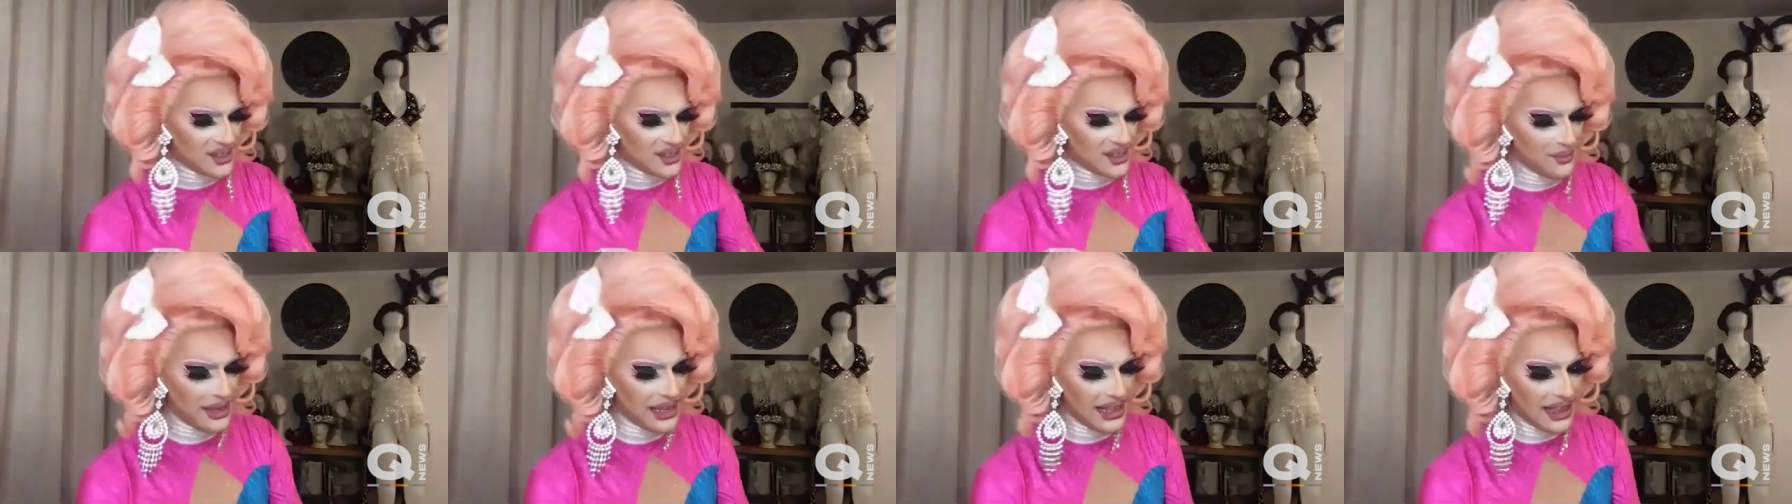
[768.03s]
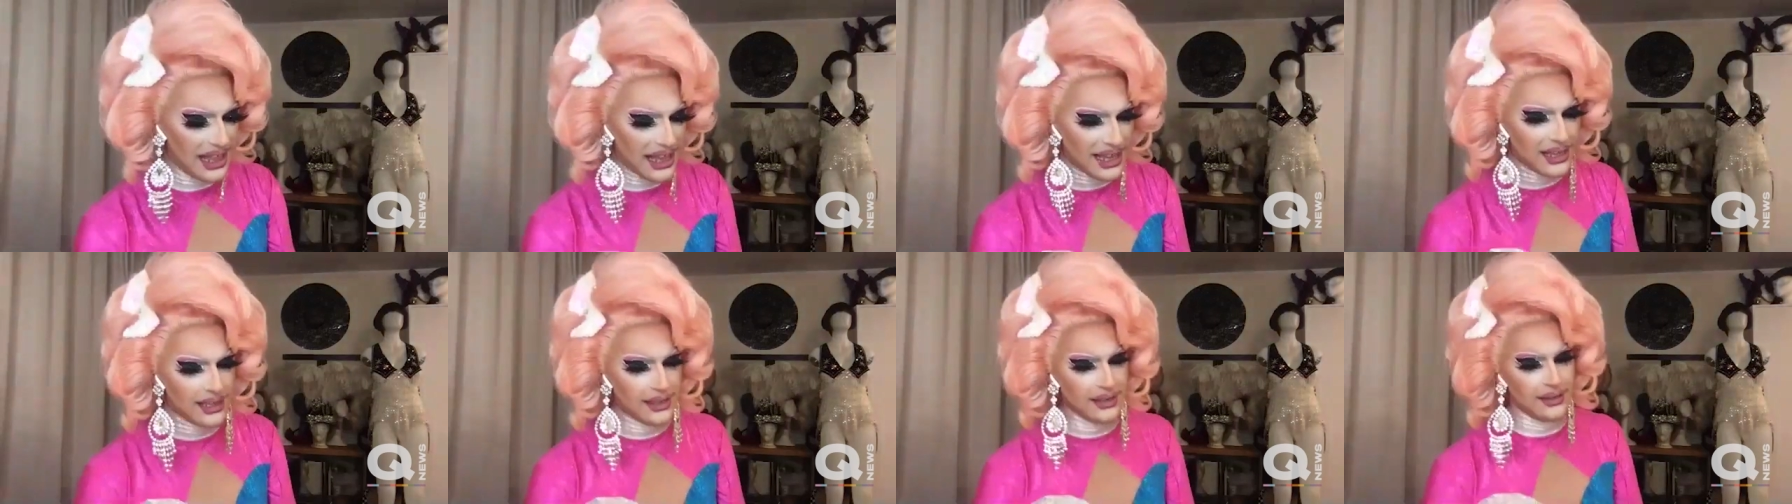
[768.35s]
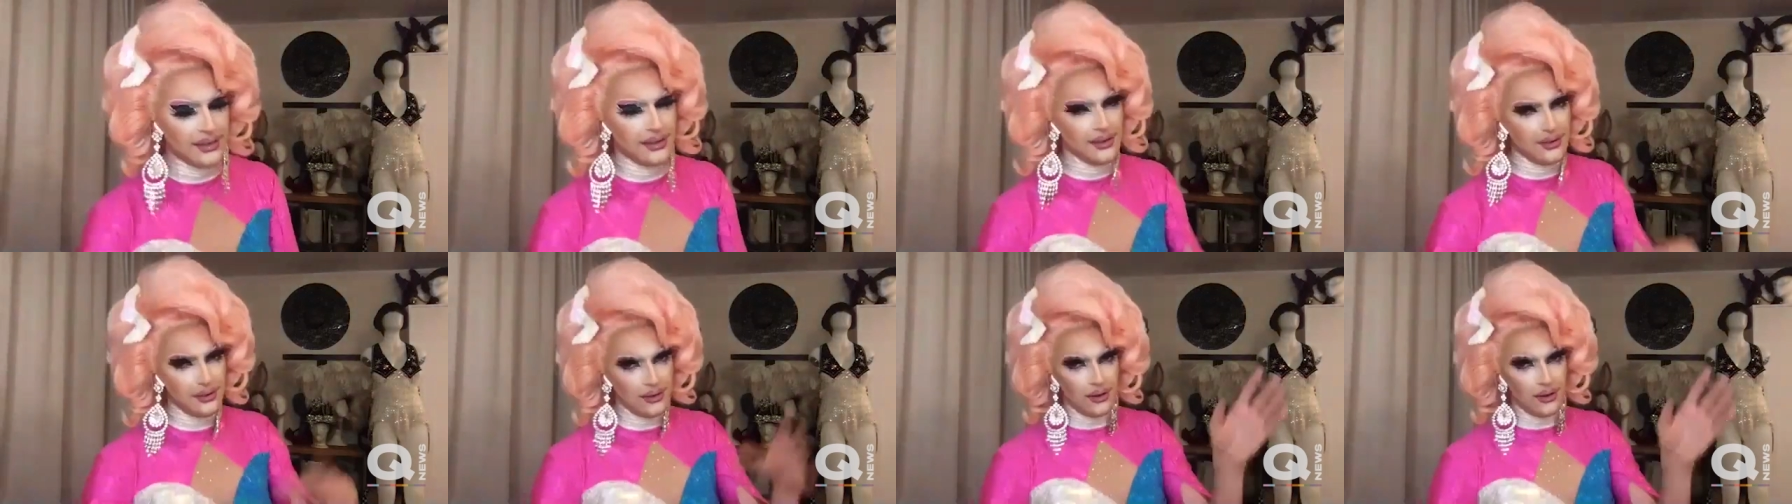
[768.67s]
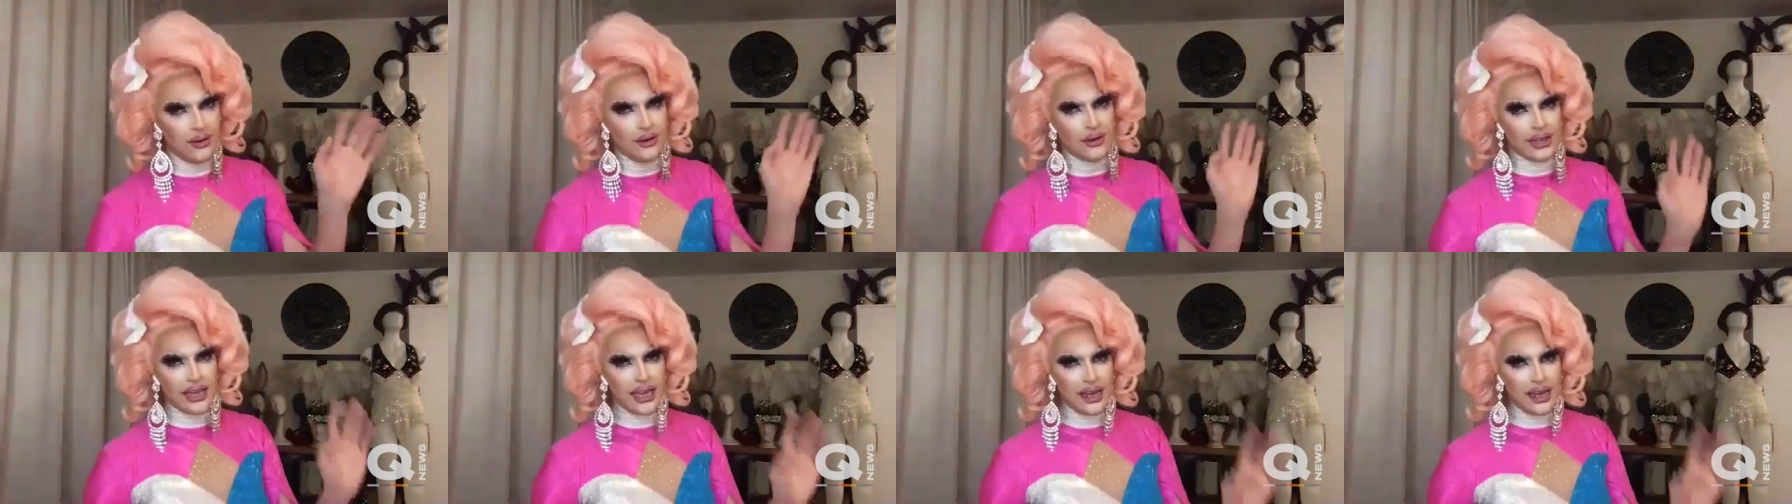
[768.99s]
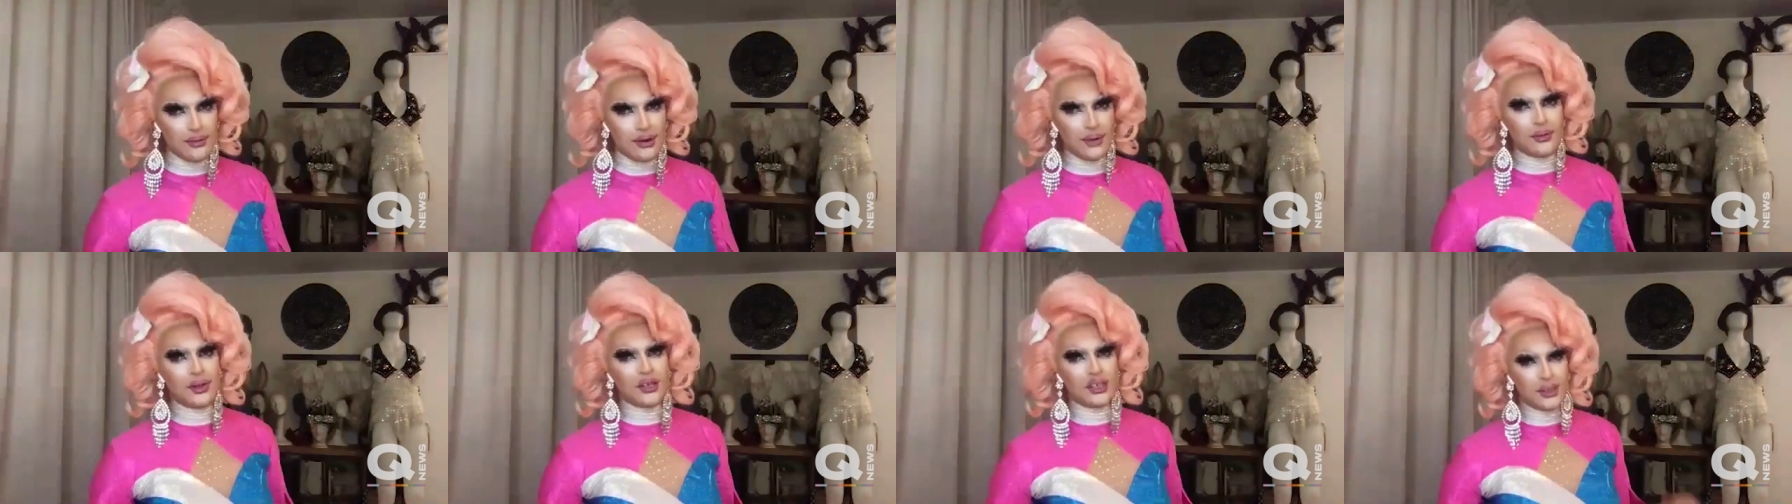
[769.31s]
me, like not on camera,
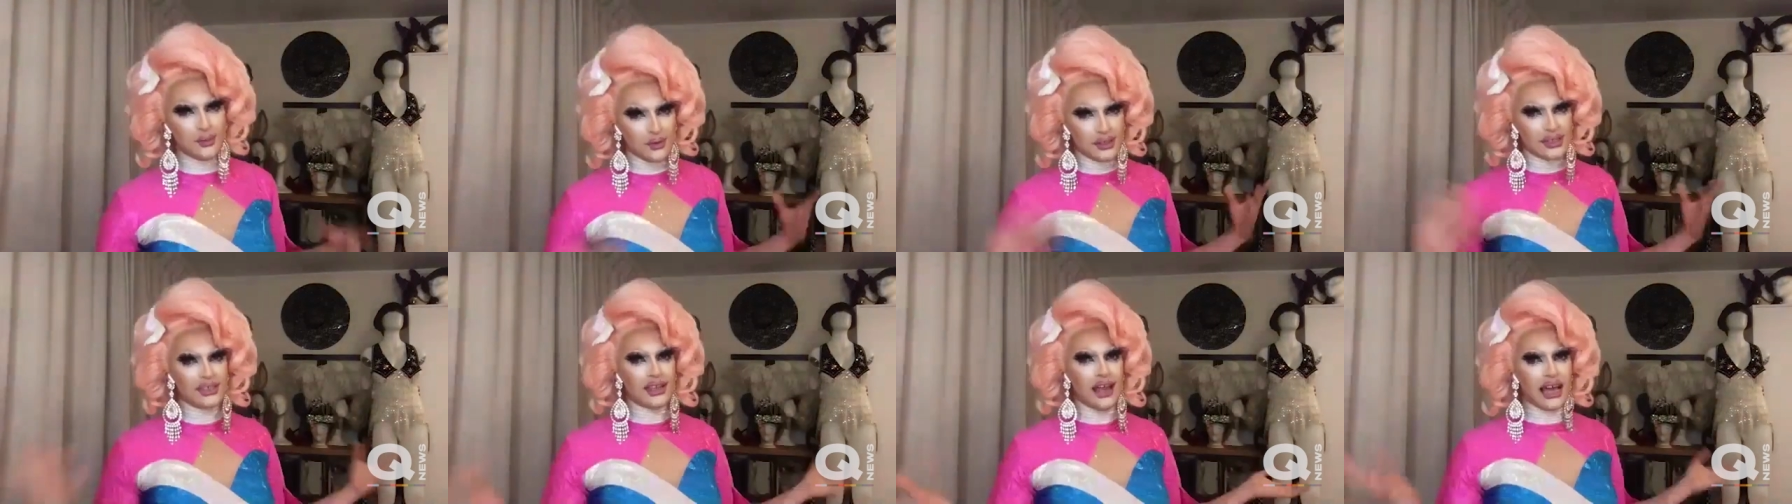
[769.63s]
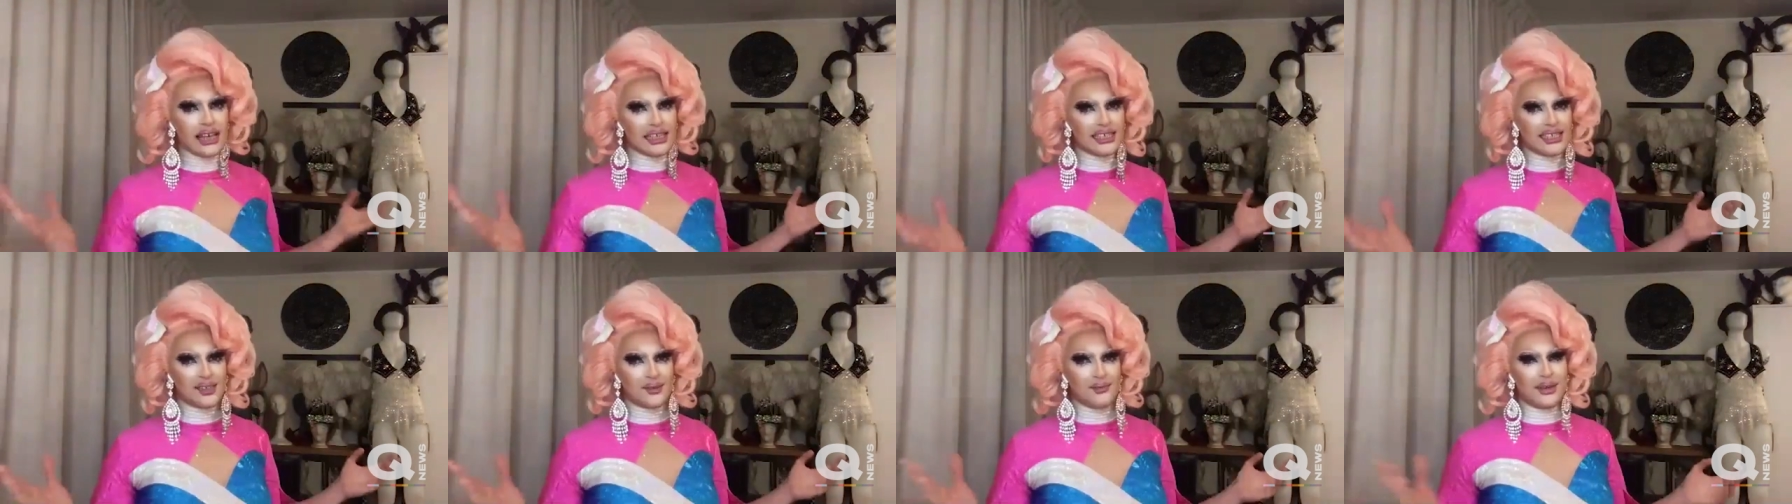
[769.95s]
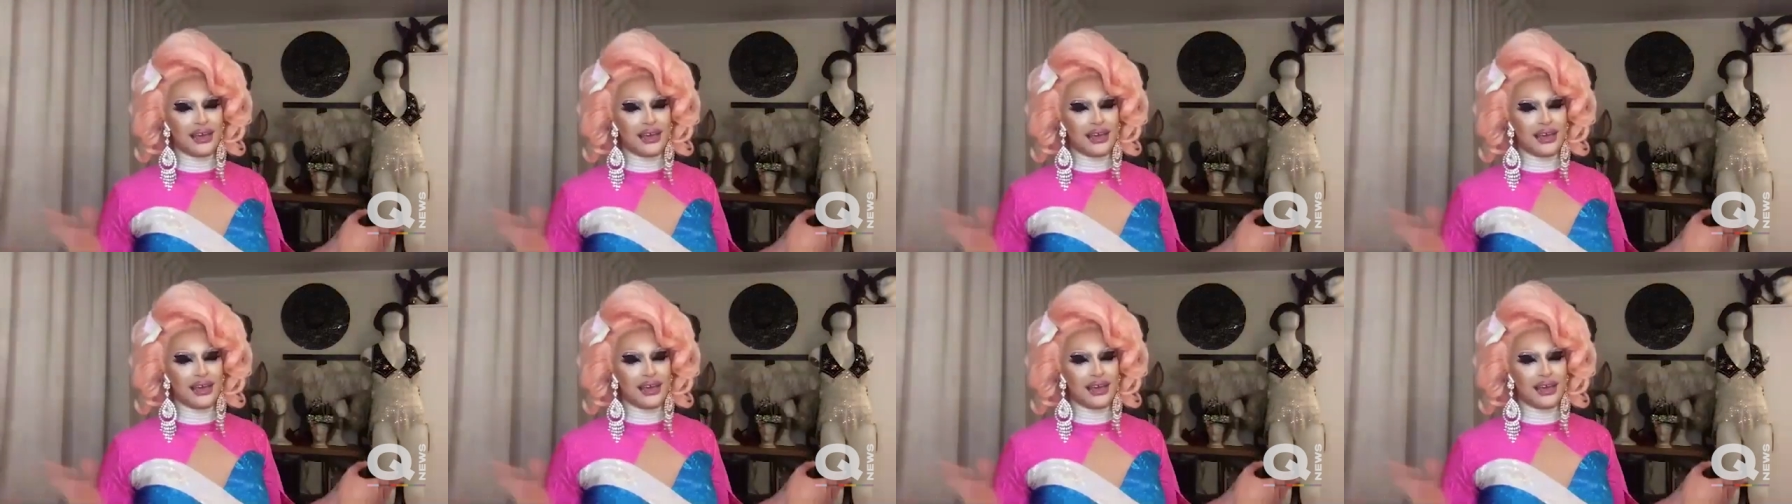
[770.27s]
but she was nice to me,